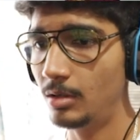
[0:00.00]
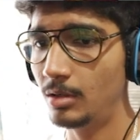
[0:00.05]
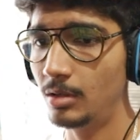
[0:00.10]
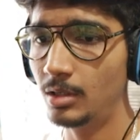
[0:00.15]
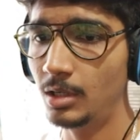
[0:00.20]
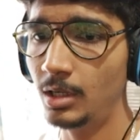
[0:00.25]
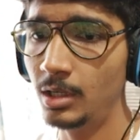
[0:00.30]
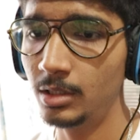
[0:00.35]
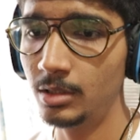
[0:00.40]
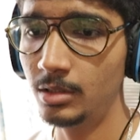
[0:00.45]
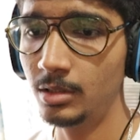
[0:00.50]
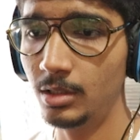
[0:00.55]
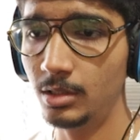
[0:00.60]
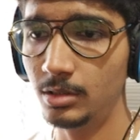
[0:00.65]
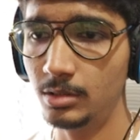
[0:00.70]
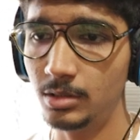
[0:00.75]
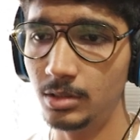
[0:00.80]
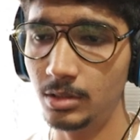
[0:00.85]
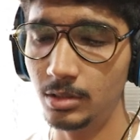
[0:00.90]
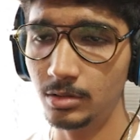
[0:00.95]
Alright,
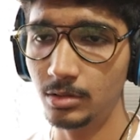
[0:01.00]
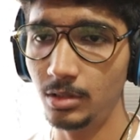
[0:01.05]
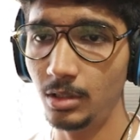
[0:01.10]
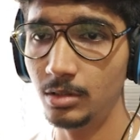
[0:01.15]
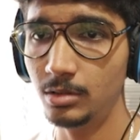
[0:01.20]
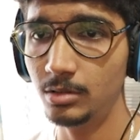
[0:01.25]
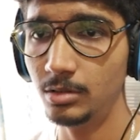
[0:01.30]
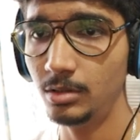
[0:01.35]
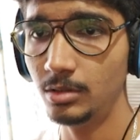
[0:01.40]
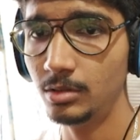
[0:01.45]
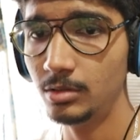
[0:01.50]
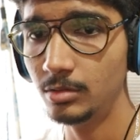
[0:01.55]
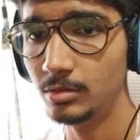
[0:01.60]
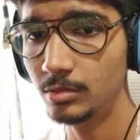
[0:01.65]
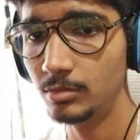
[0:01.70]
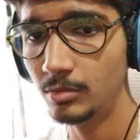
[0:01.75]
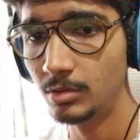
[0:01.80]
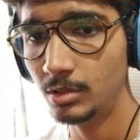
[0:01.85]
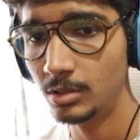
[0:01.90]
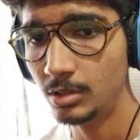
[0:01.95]
that's a
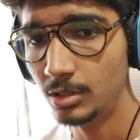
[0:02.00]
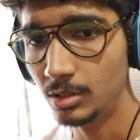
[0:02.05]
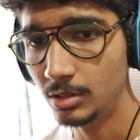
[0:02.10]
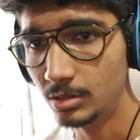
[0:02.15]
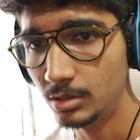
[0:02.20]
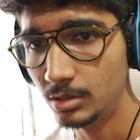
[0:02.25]
good one.